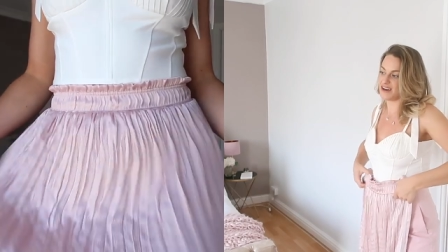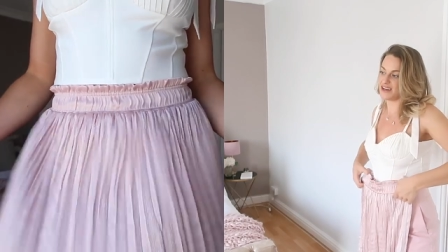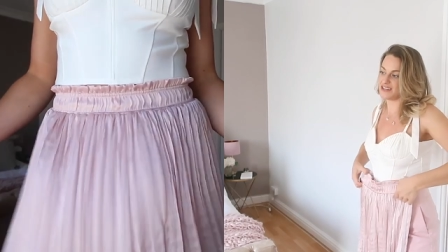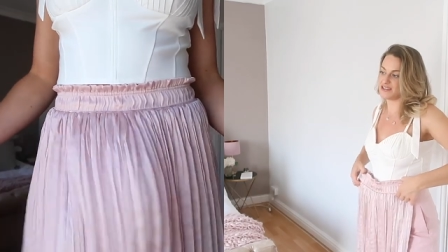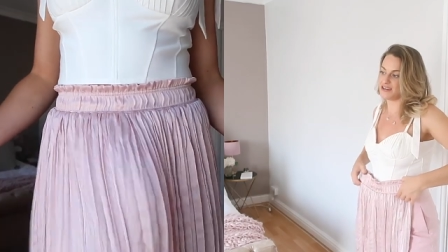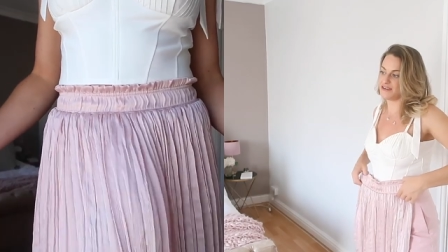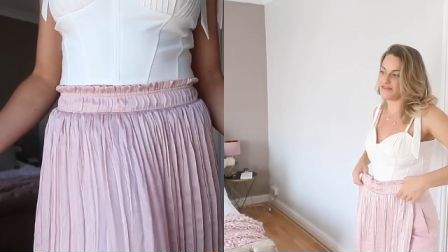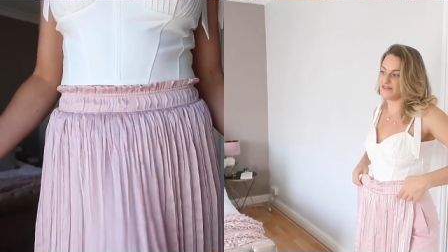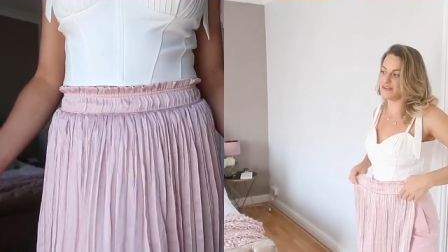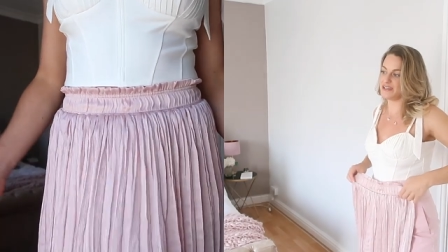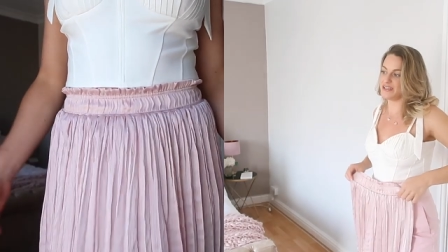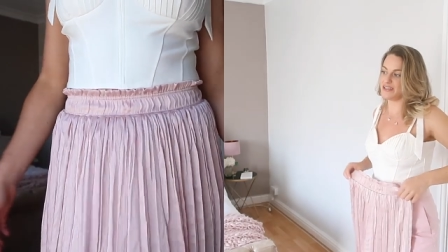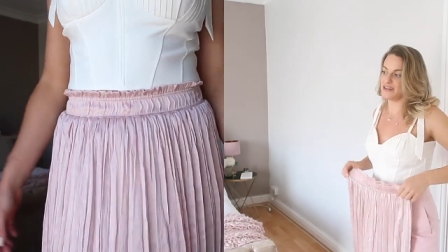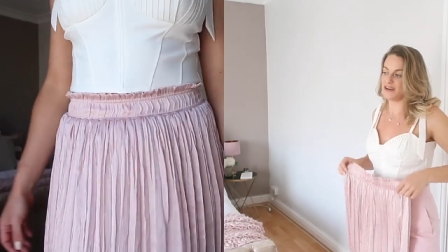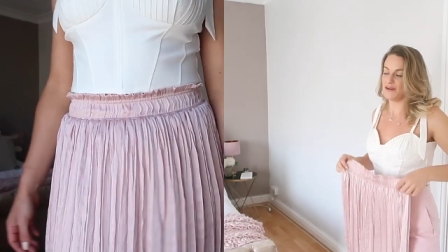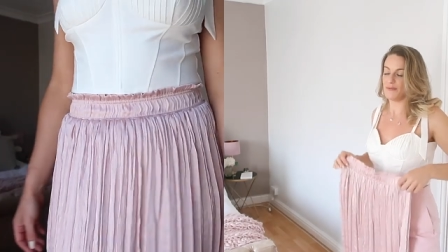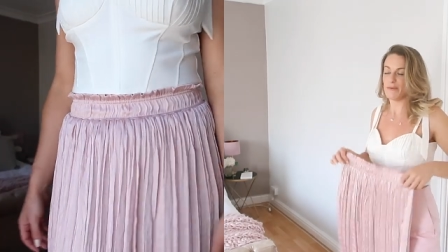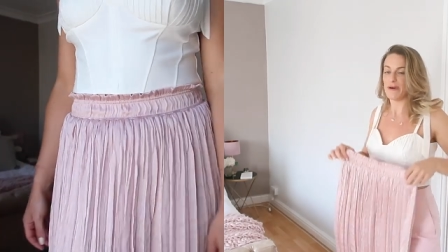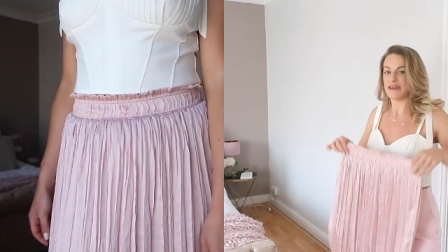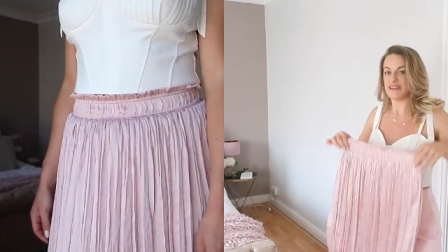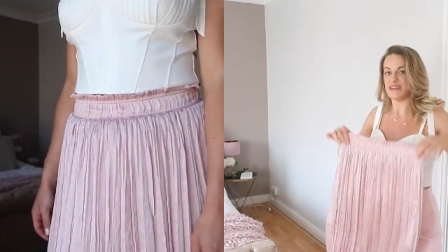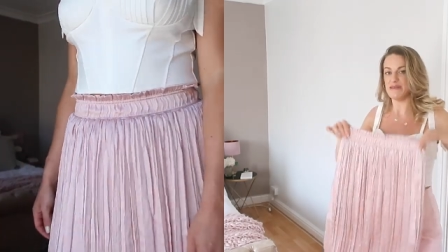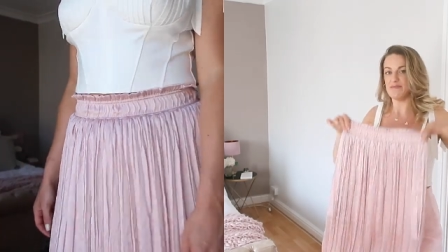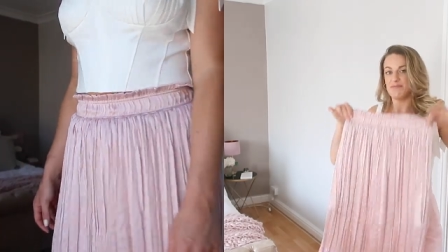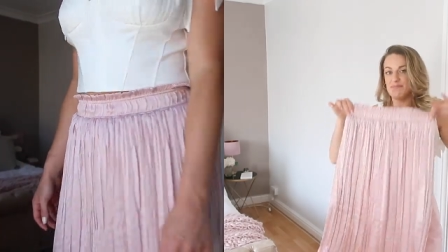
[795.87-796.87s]
I don't really know
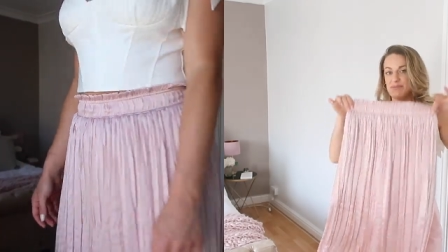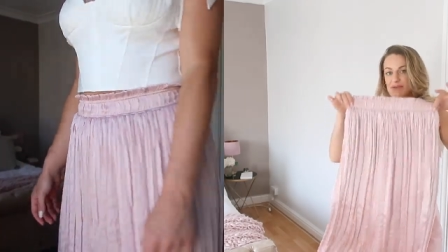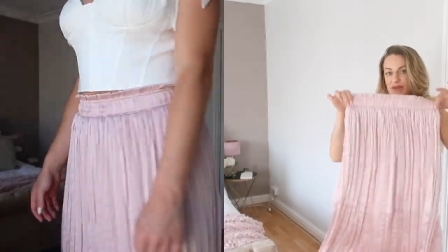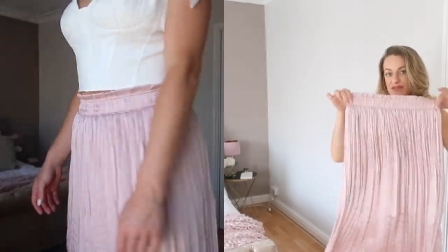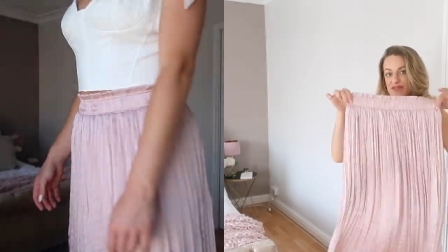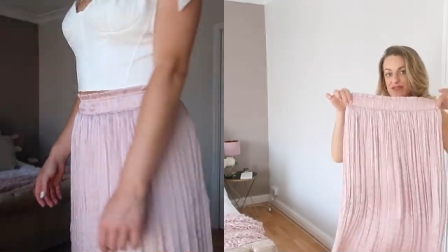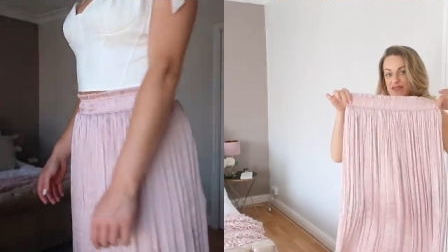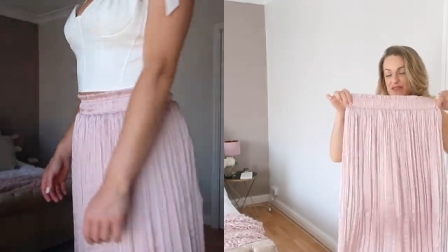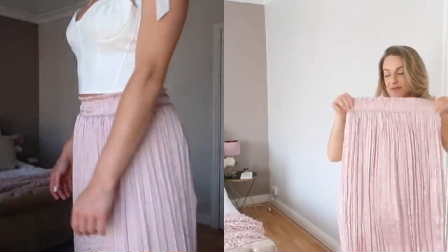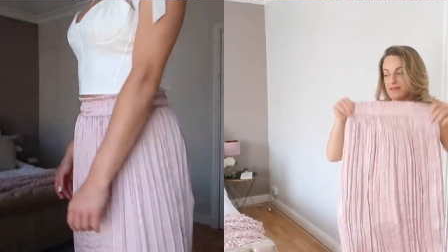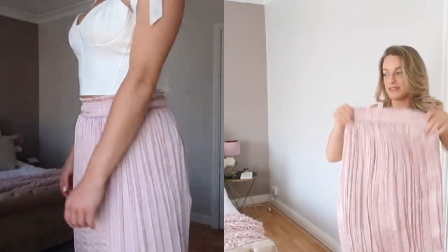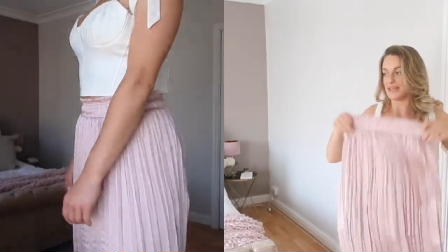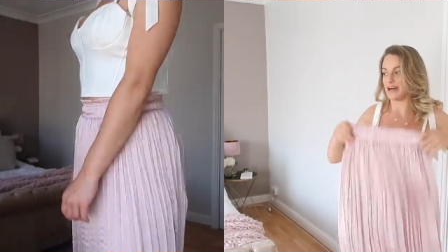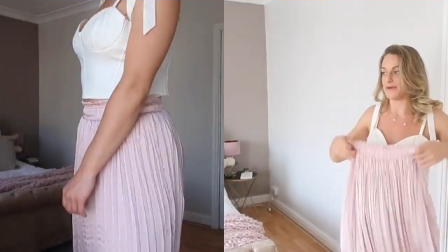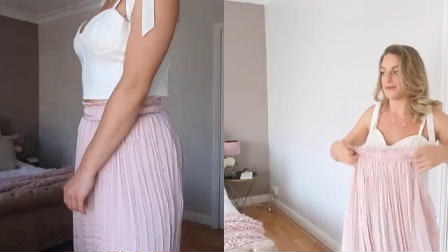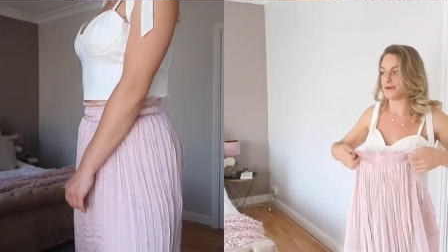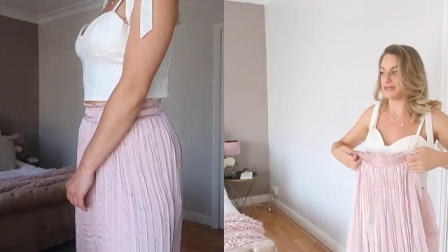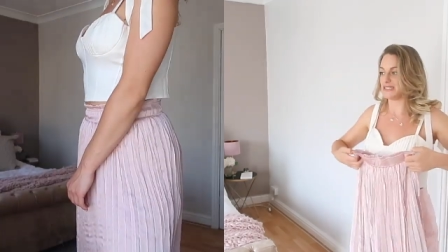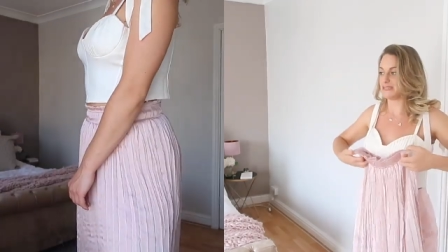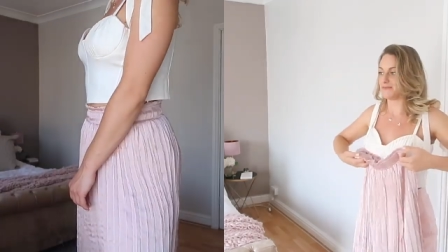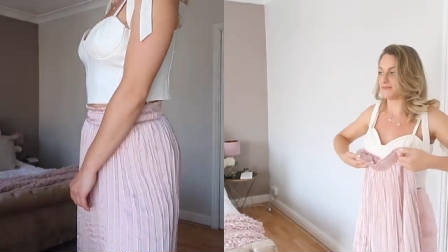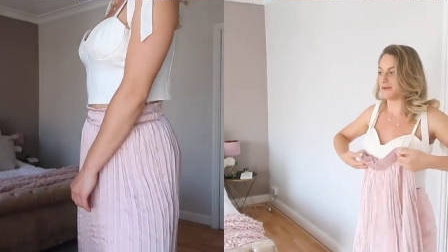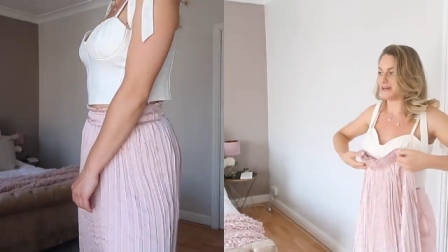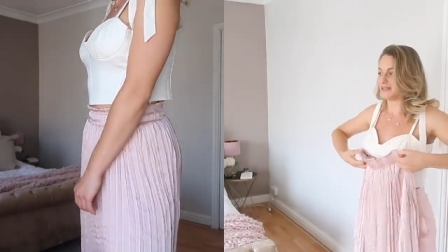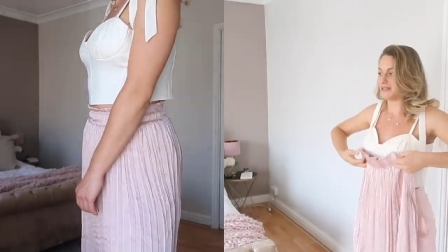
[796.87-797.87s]
why they bothered with that
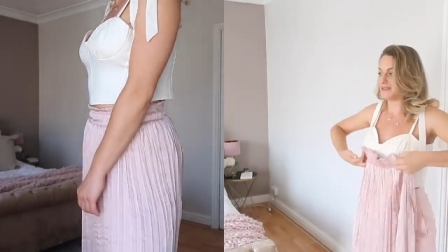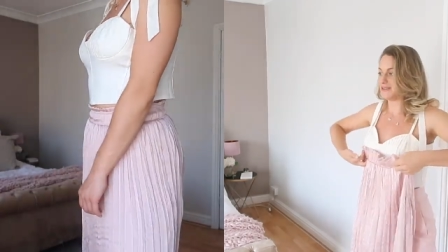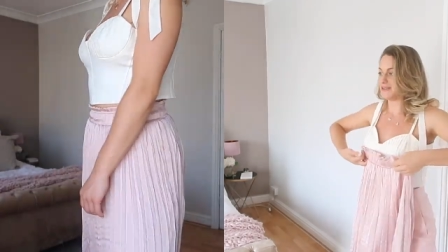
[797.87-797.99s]
waistband.